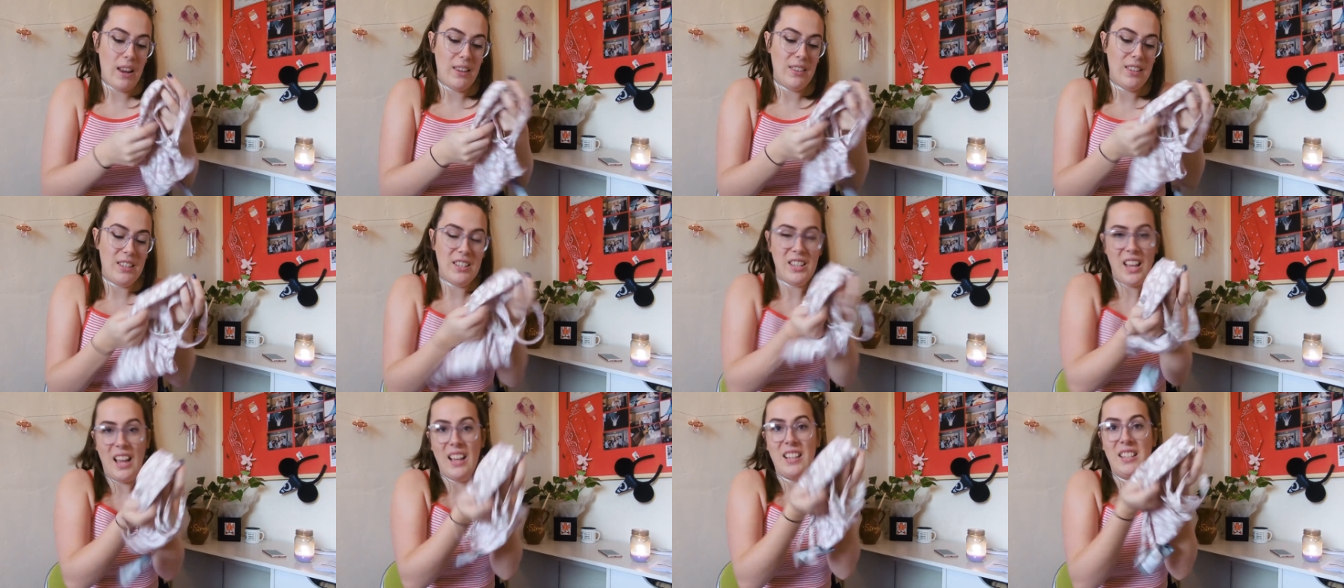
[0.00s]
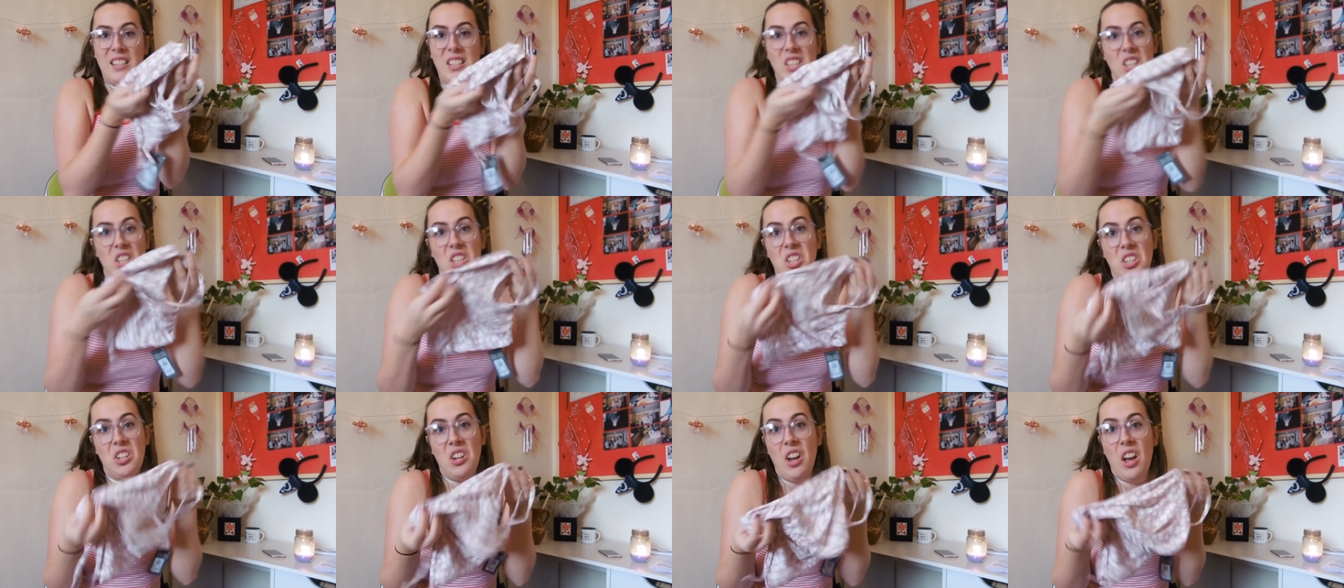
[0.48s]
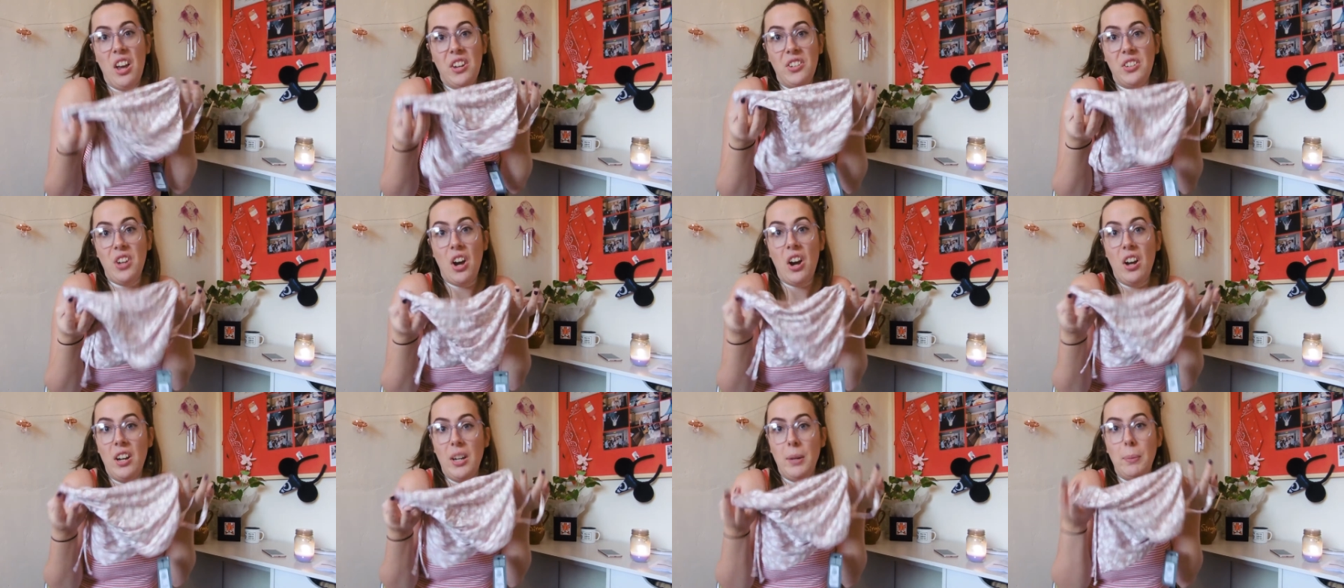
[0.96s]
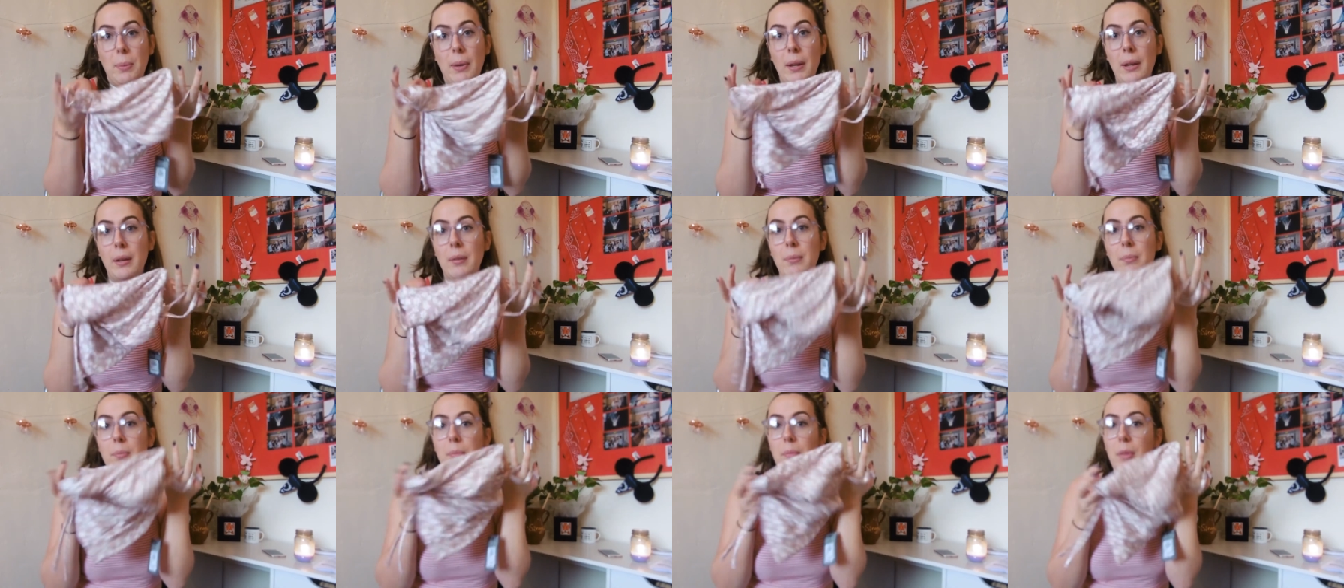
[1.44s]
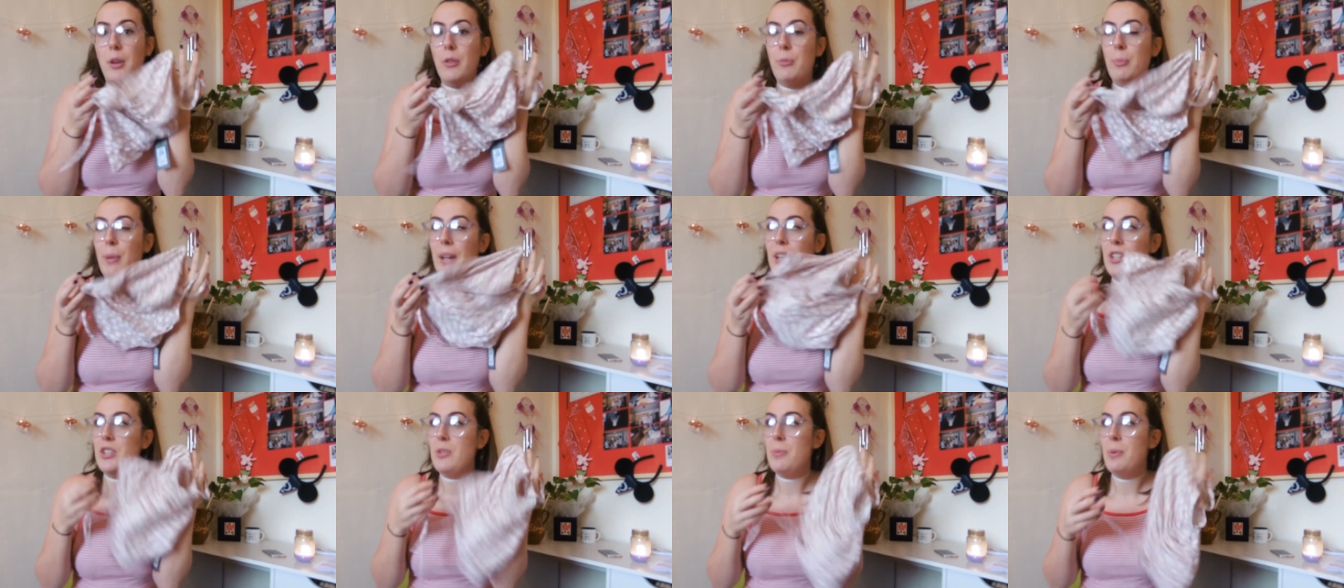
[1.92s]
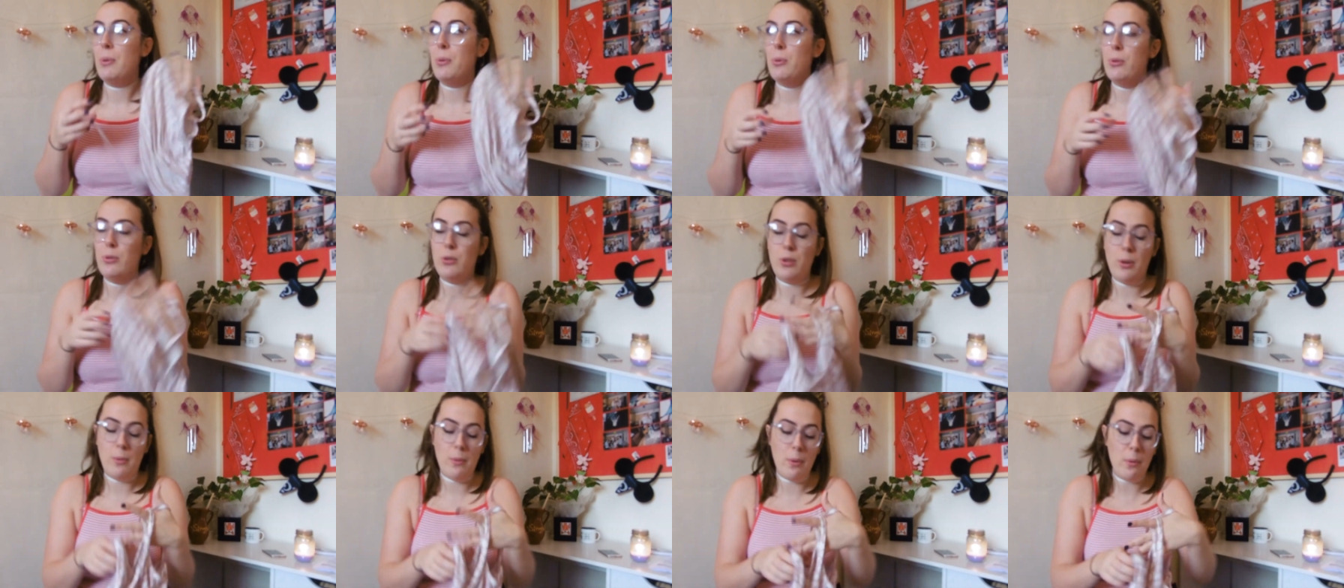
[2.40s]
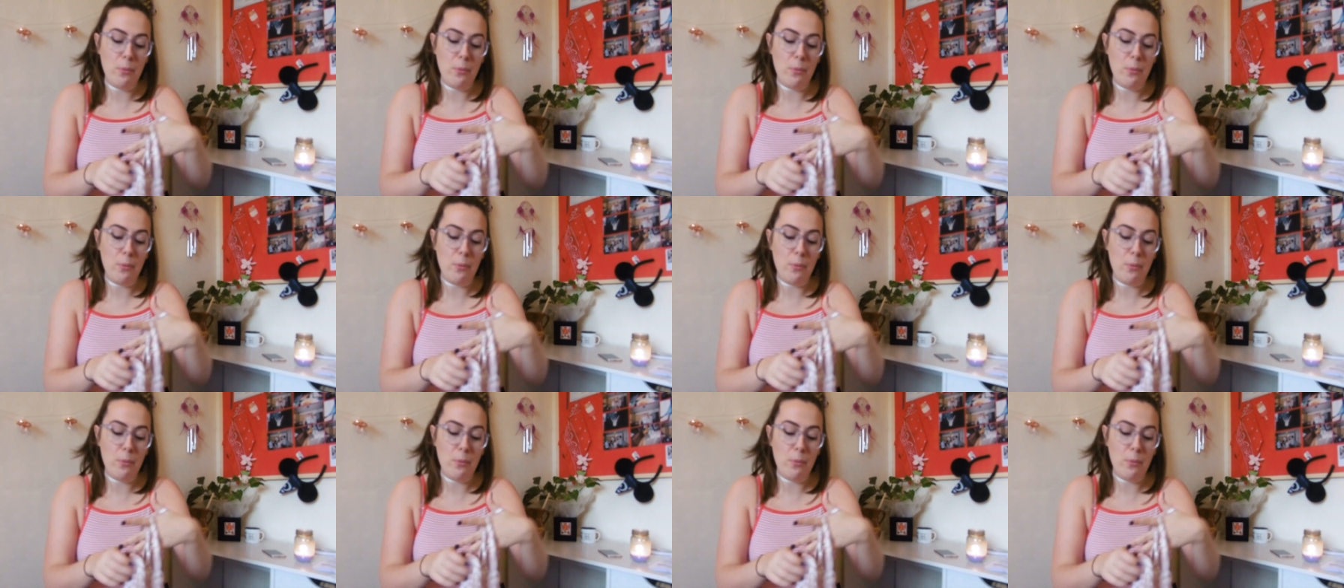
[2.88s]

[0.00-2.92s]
This adds a, a tiny bit of pink to my wardrobe.